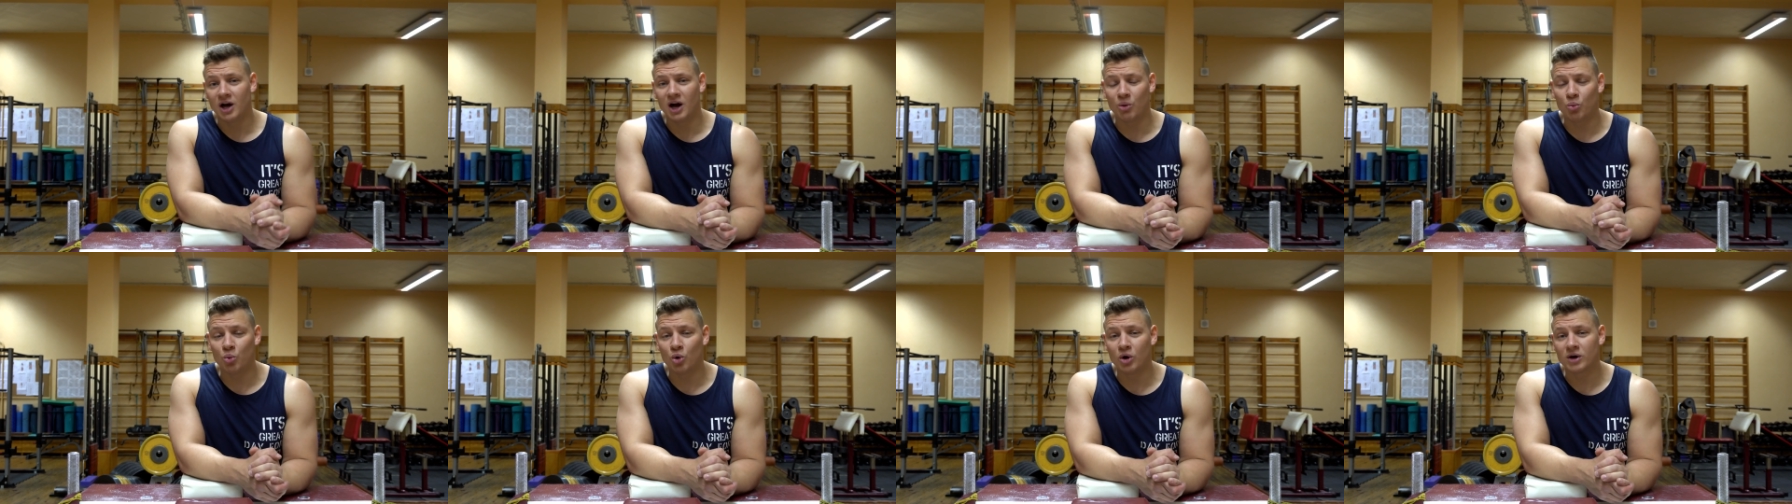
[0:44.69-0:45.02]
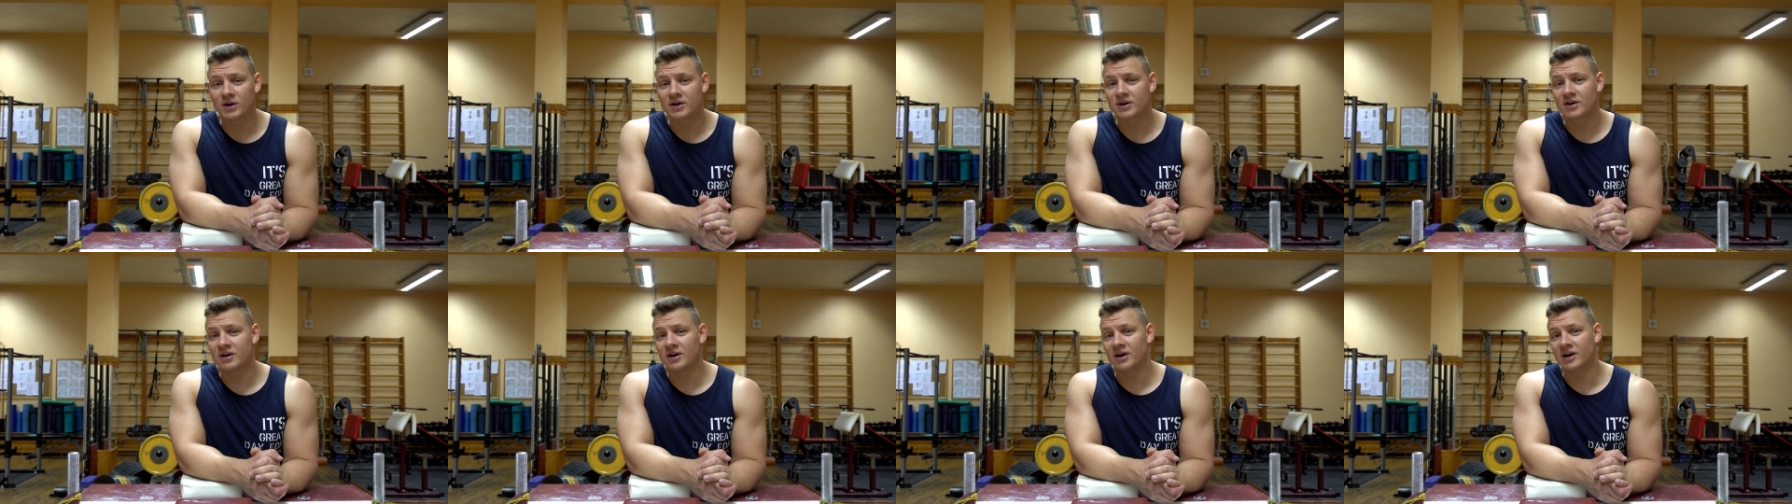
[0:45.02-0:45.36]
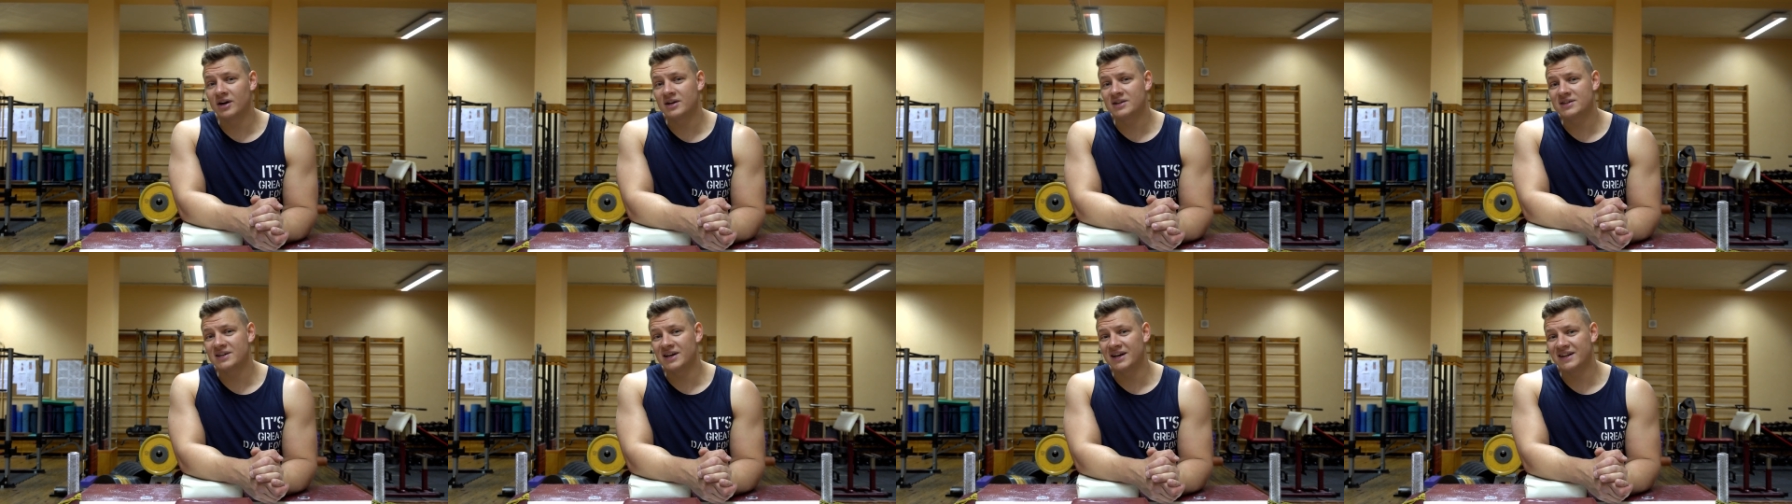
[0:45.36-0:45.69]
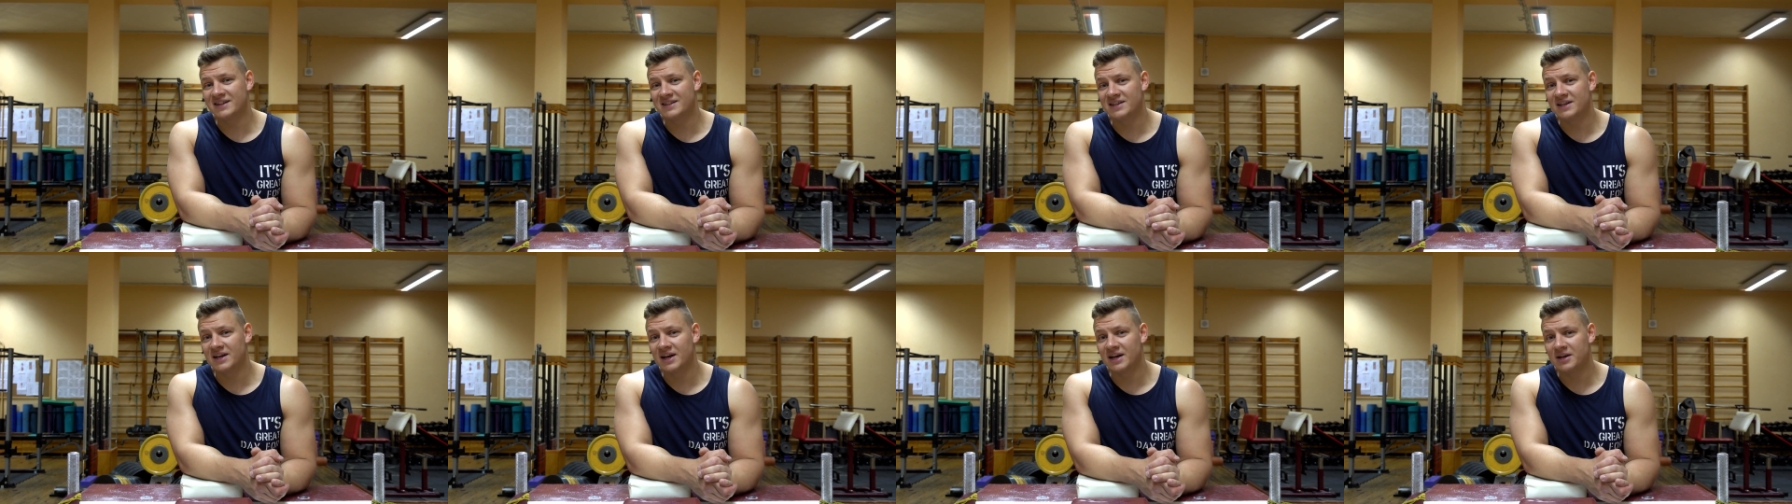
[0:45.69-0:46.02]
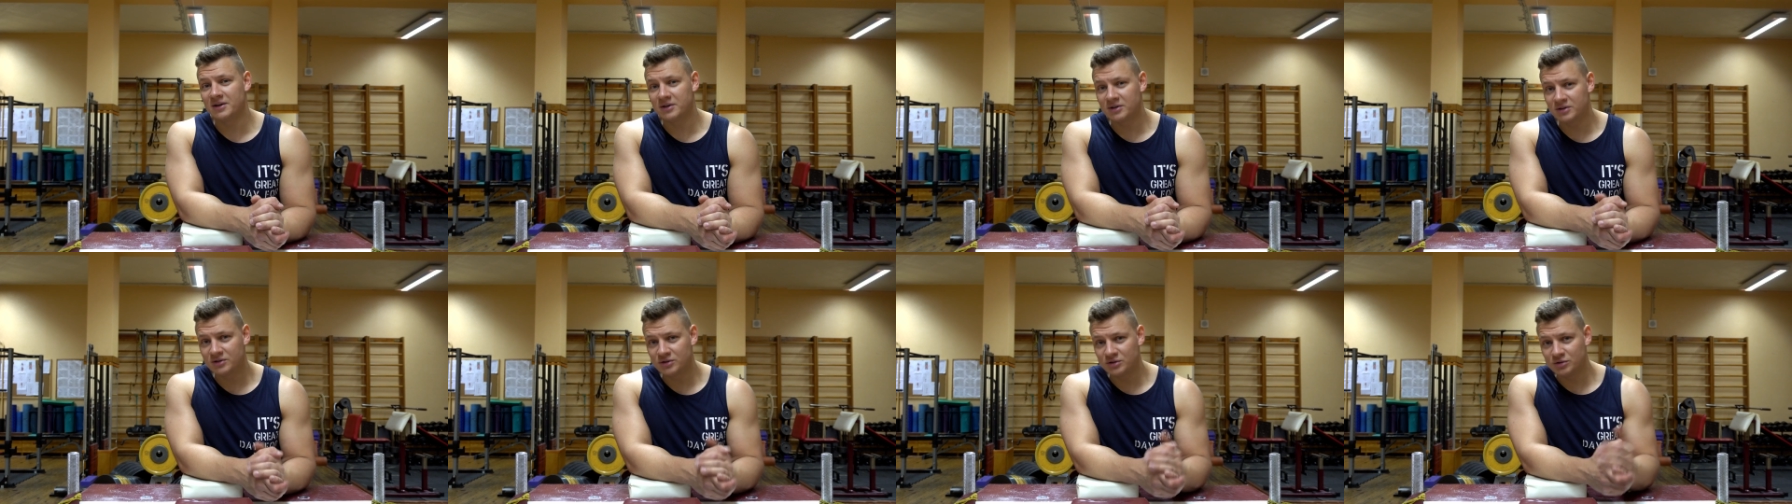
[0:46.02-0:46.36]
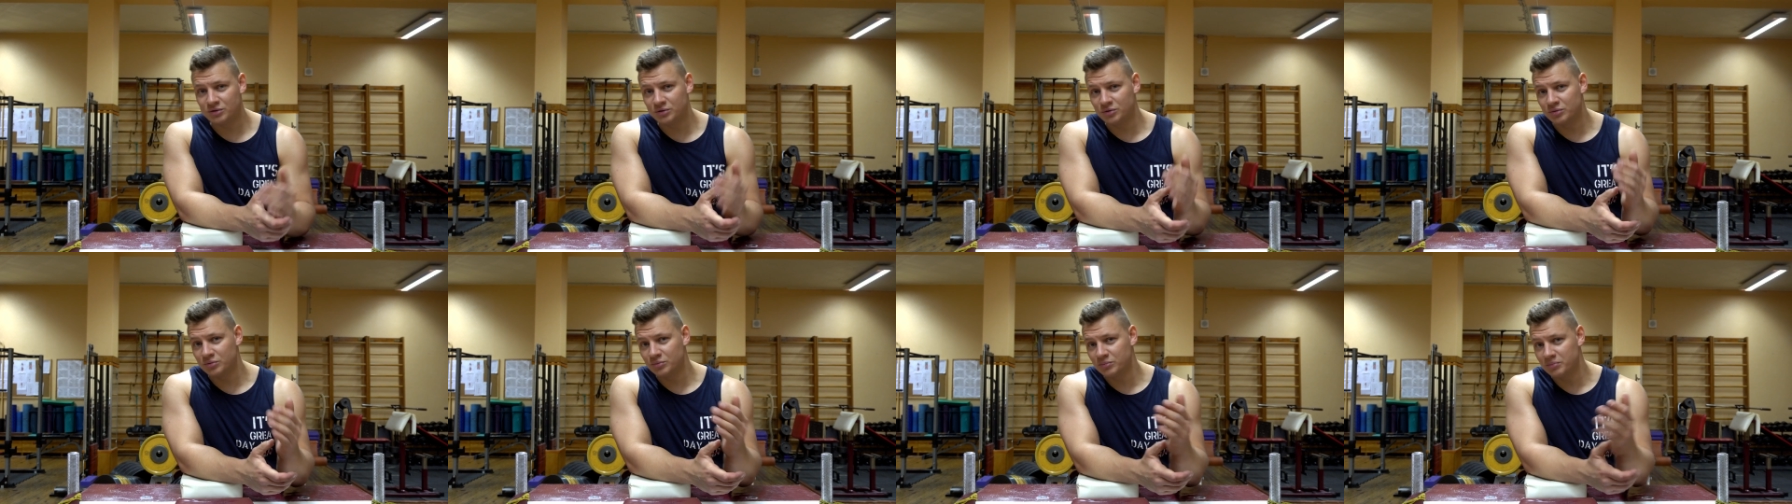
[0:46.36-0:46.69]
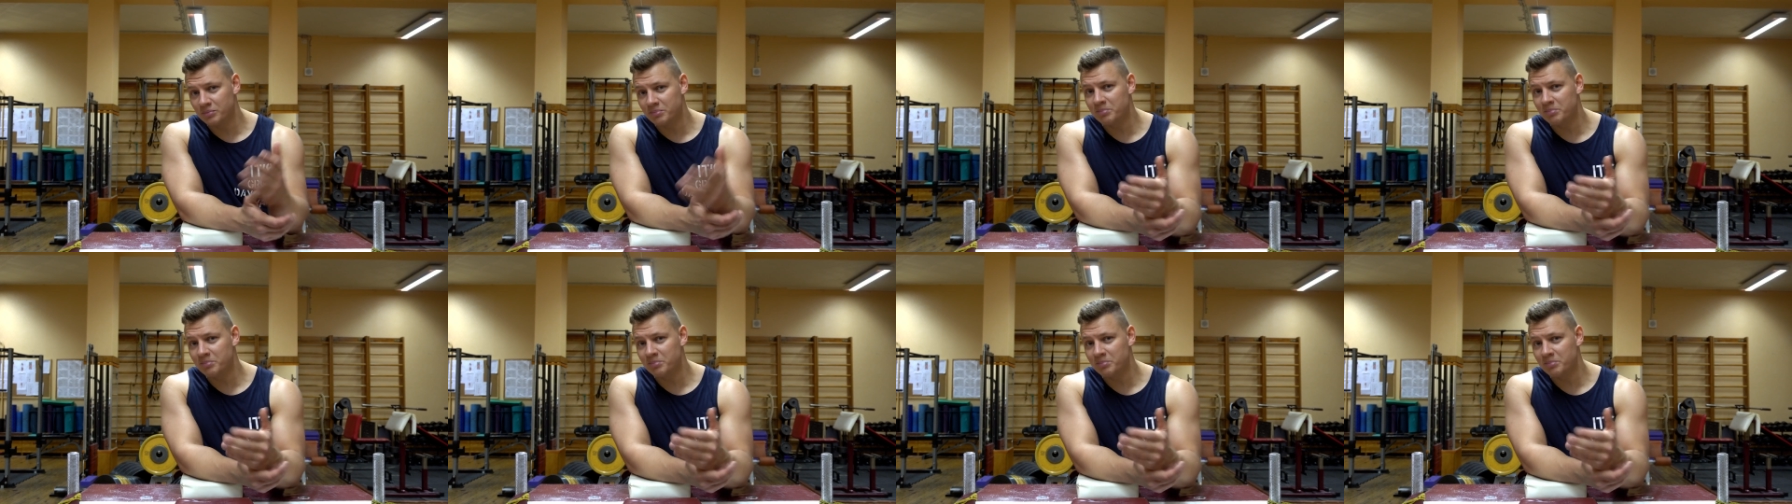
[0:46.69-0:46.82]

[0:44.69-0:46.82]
a water cut at the end to